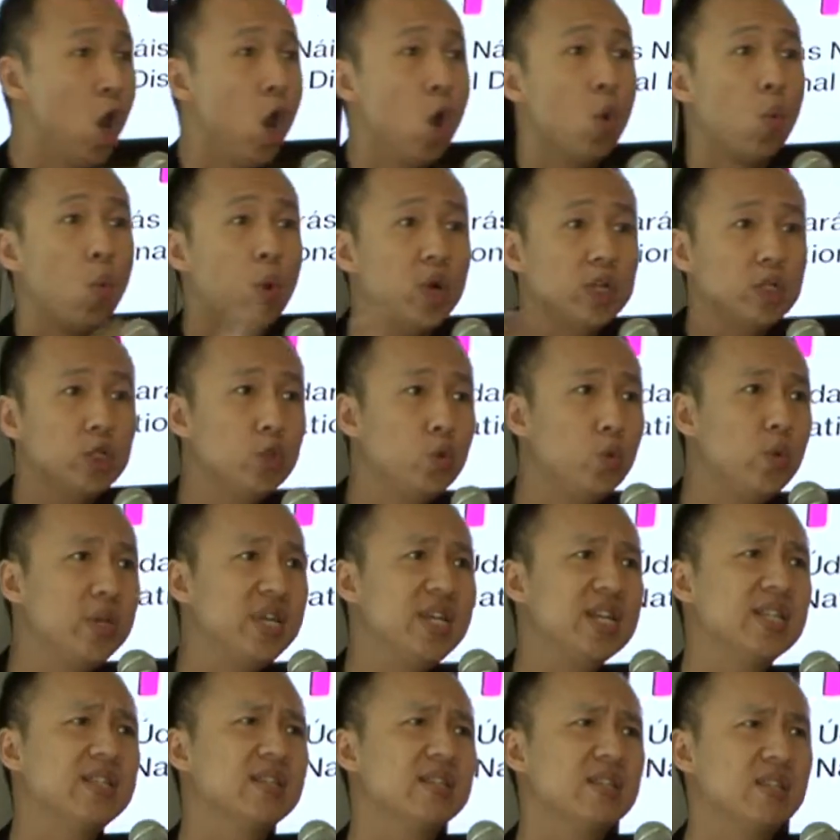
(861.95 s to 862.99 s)
What do we
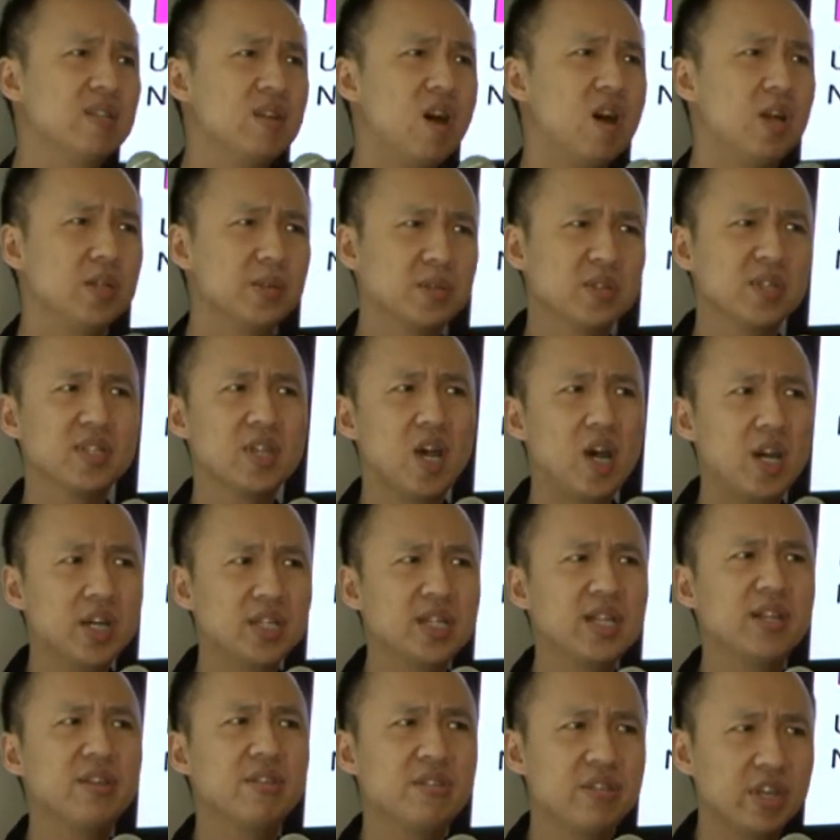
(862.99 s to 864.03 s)
as a
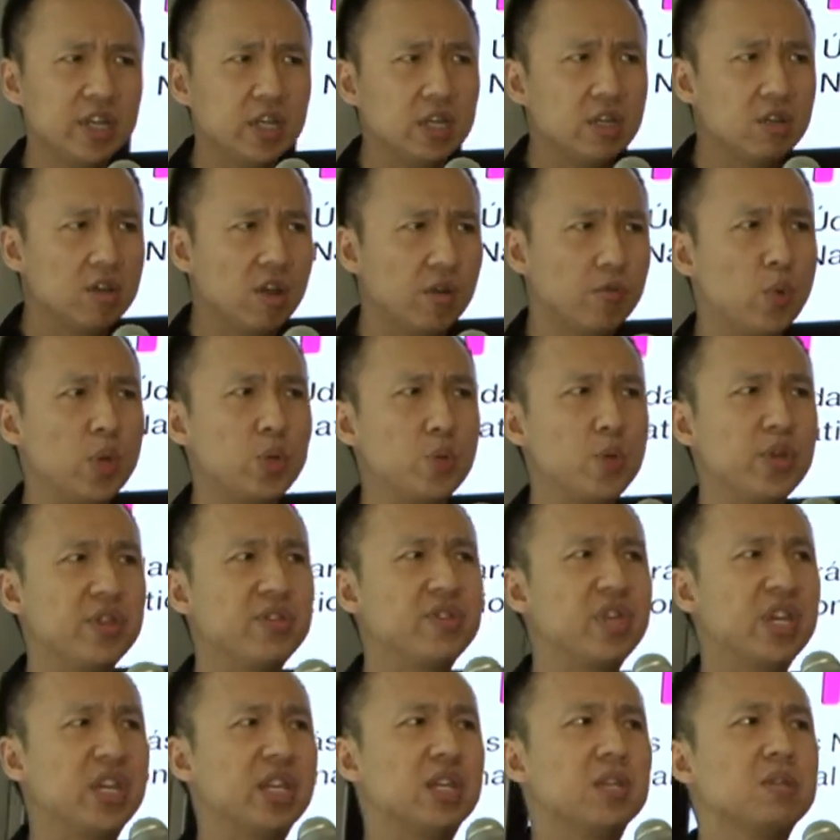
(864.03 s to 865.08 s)
society think of when we
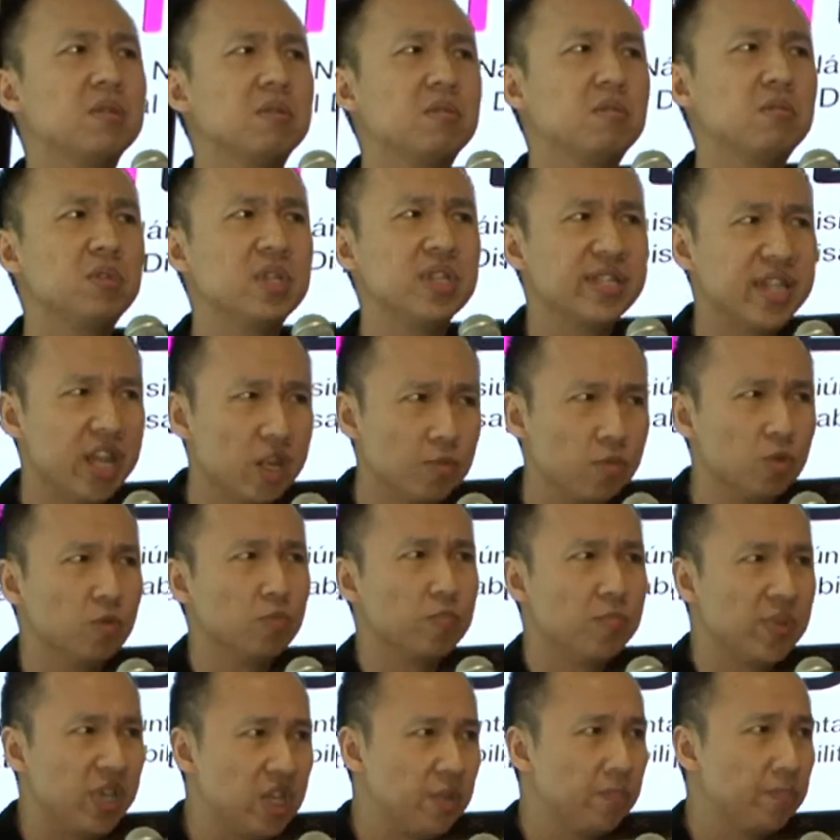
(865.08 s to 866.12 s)
think
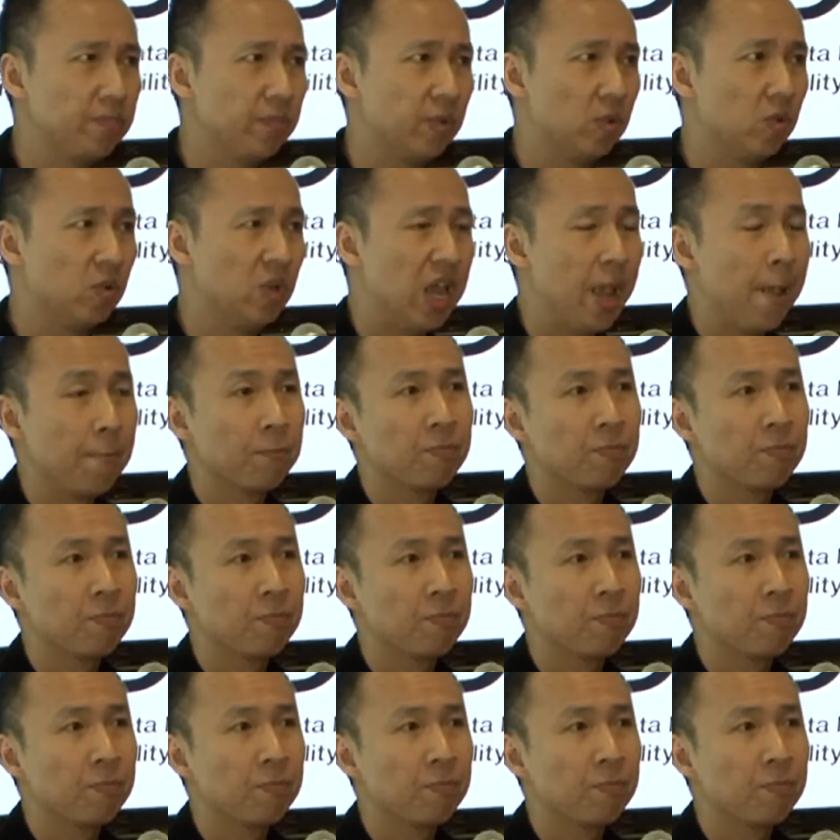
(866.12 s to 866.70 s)
disabled people?